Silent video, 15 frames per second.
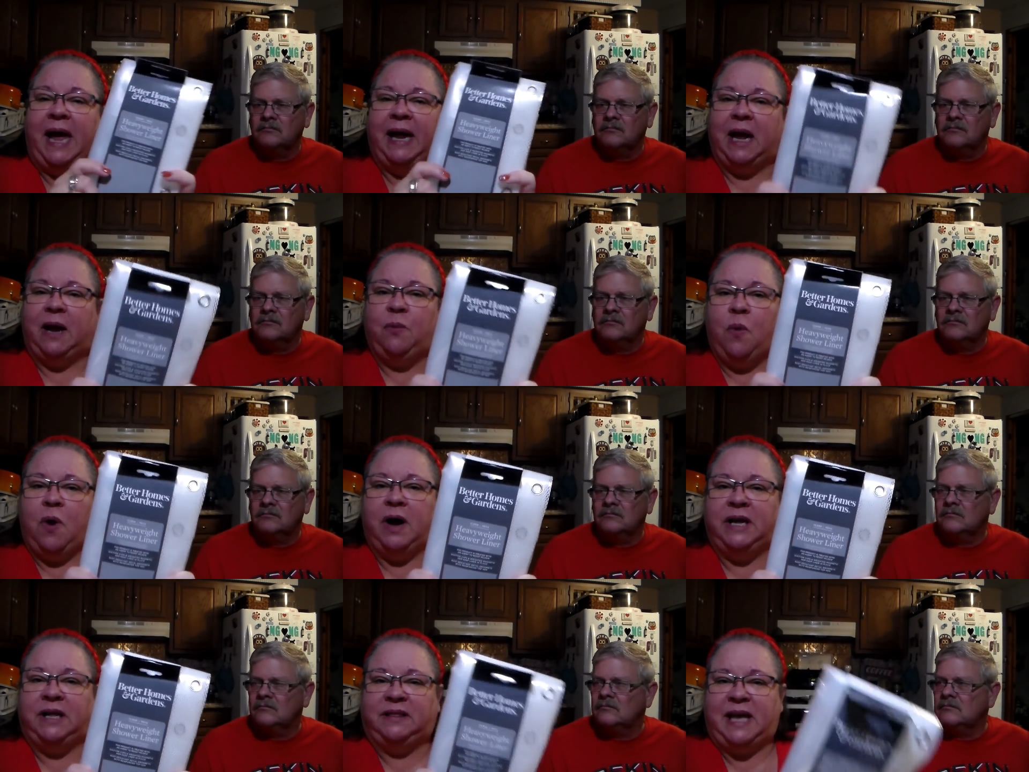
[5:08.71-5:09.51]
Speaker 1: And I
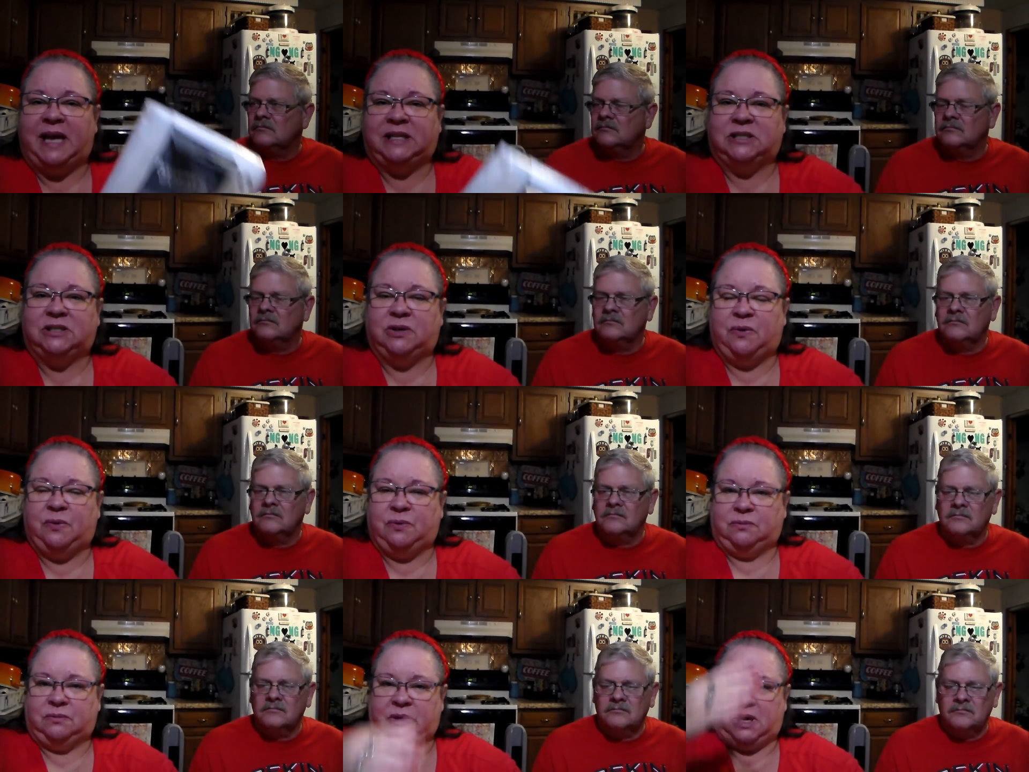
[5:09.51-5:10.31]
wanted that
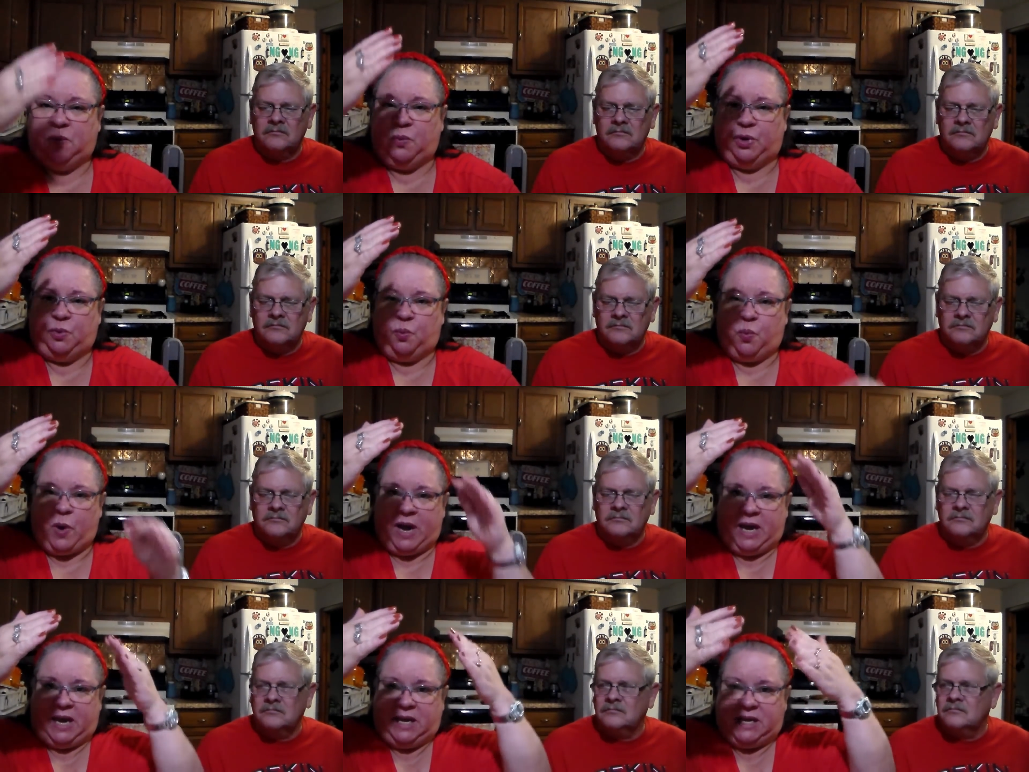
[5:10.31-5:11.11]
so it would
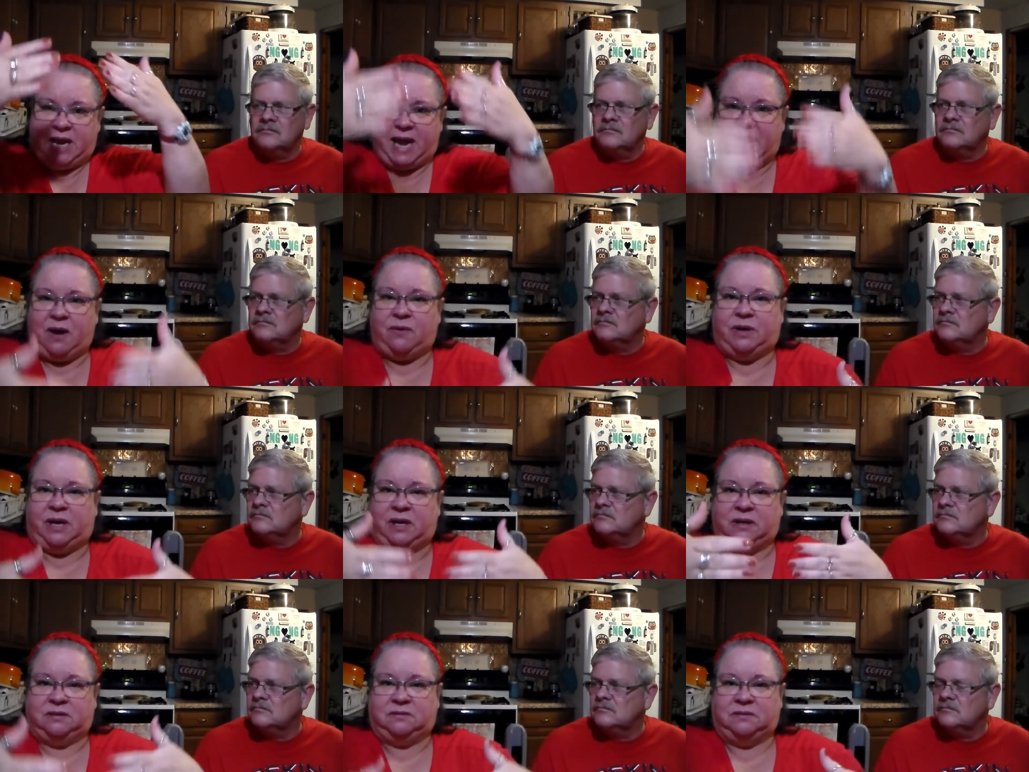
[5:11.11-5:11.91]
weigh down
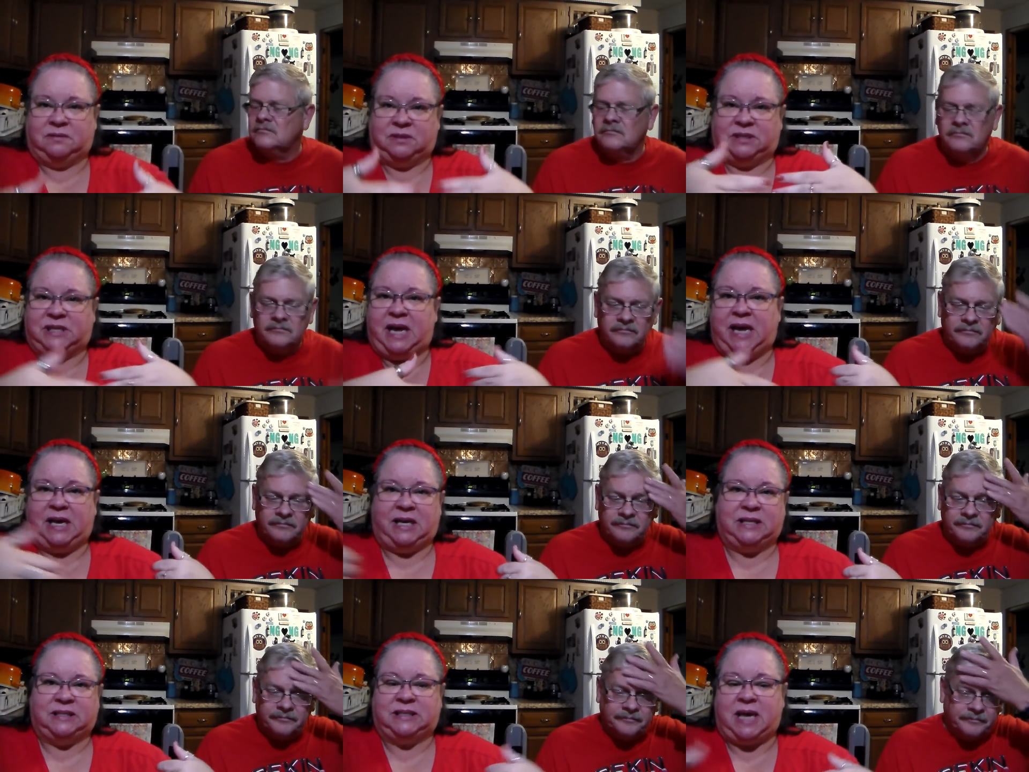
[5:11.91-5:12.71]
and stay
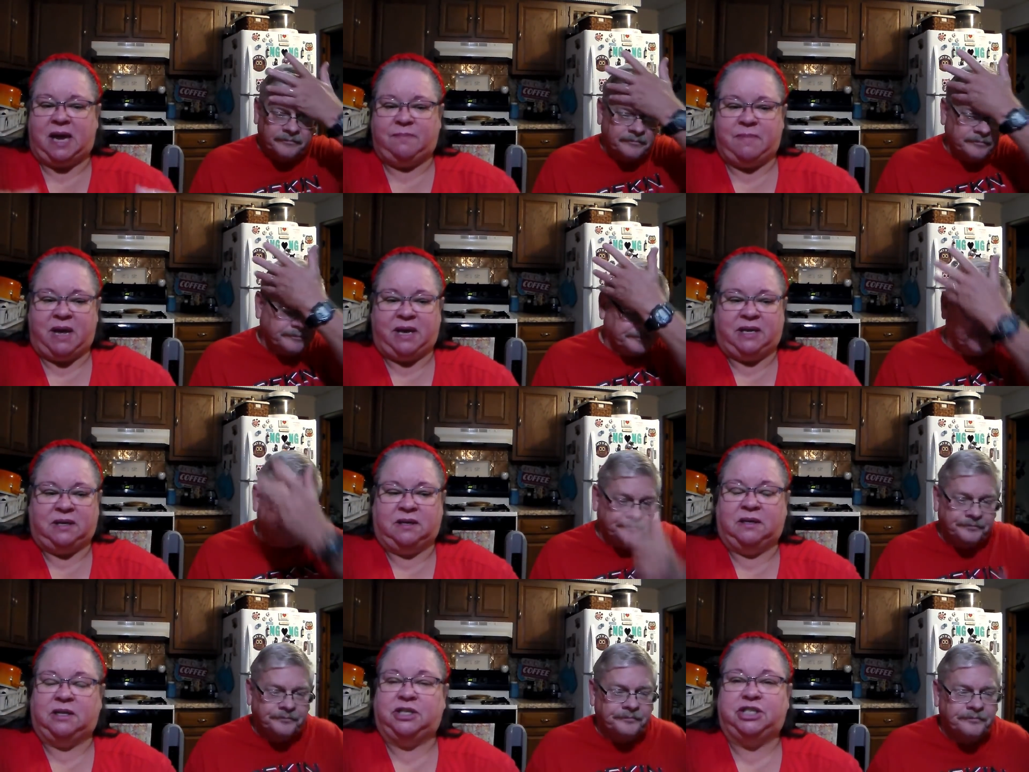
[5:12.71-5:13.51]
inside my
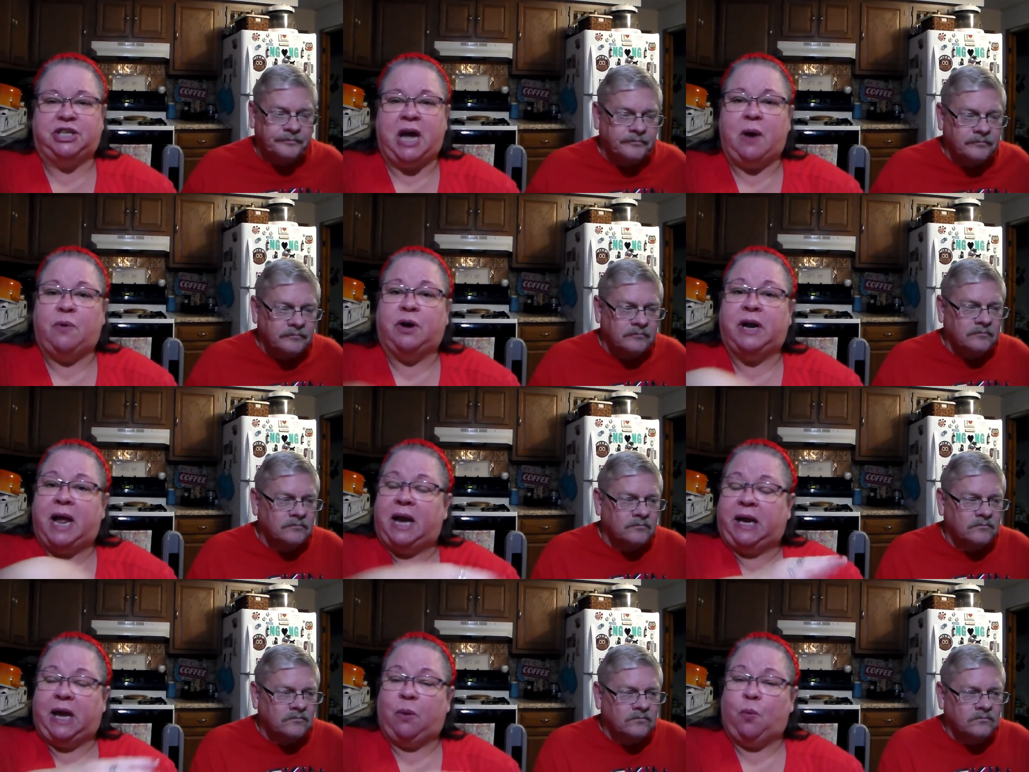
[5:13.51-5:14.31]
shower,
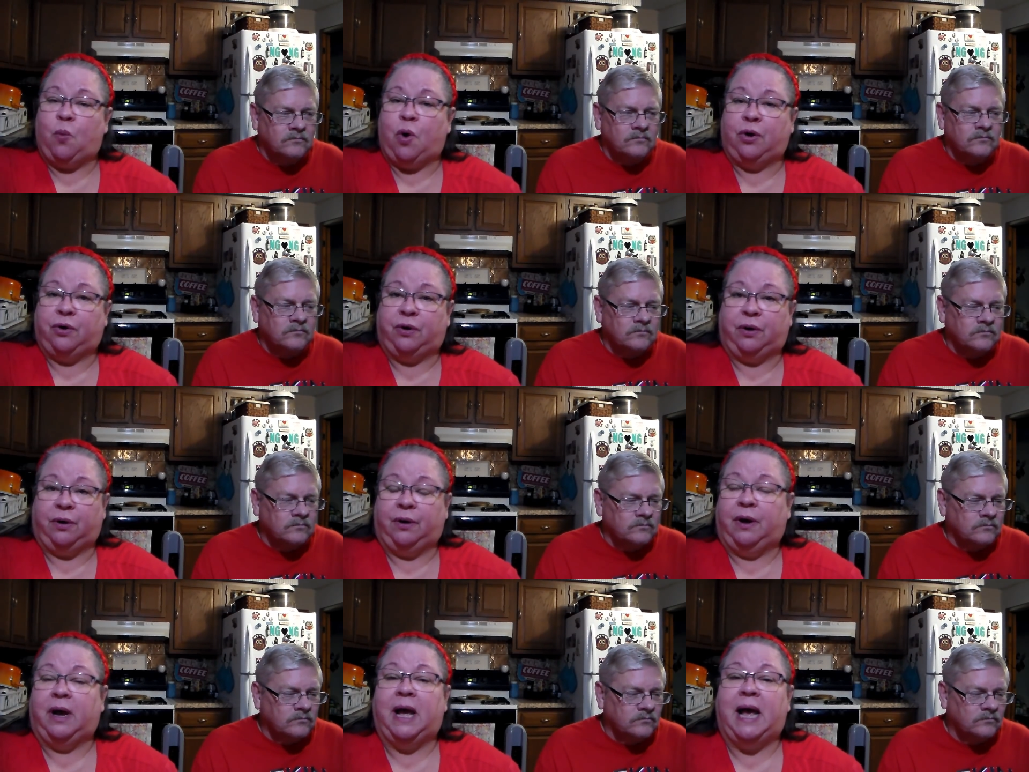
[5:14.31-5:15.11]
not get water
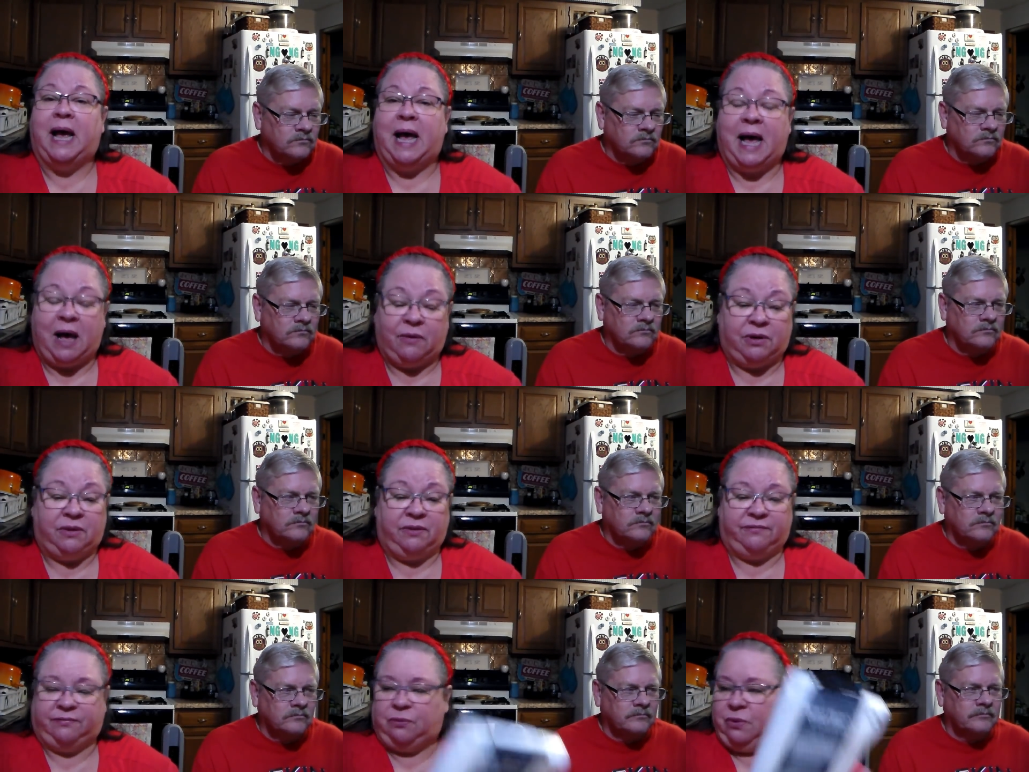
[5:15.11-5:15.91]
out
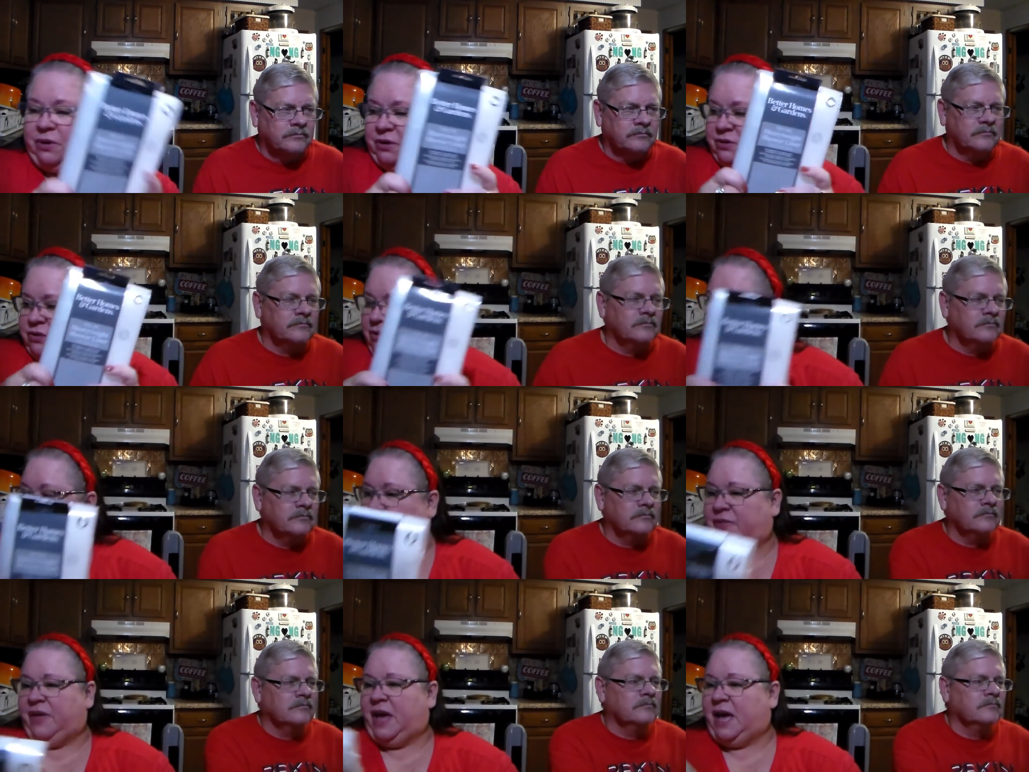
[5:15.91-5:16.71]
on the floor. So
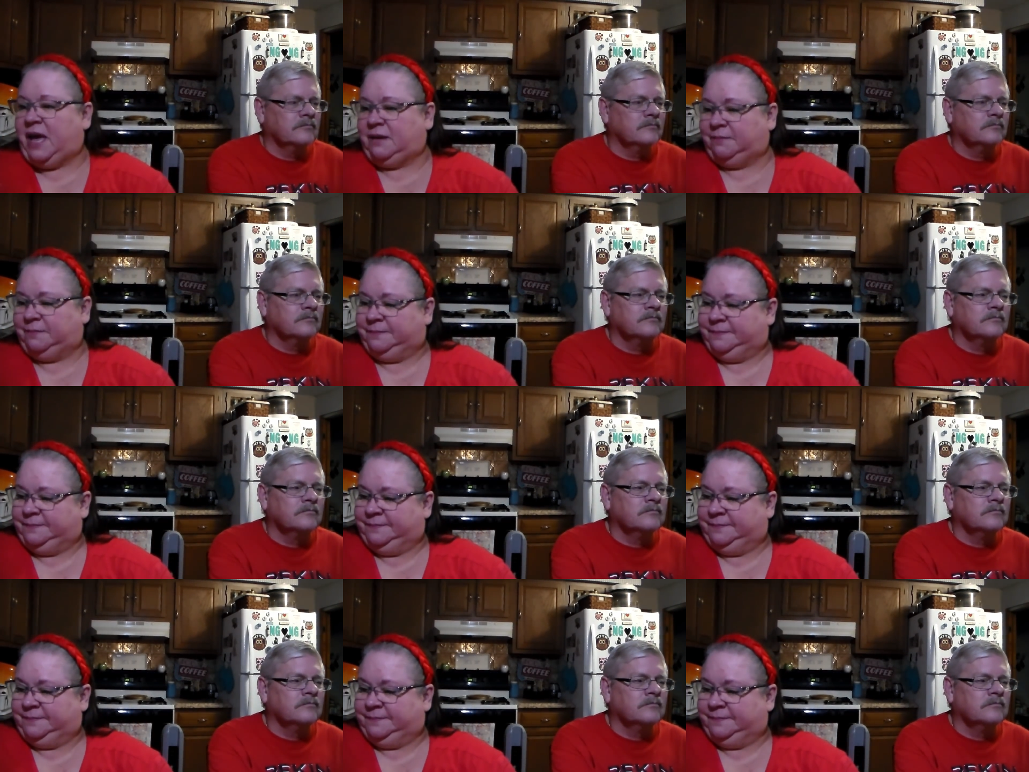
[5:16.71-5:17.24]
got that.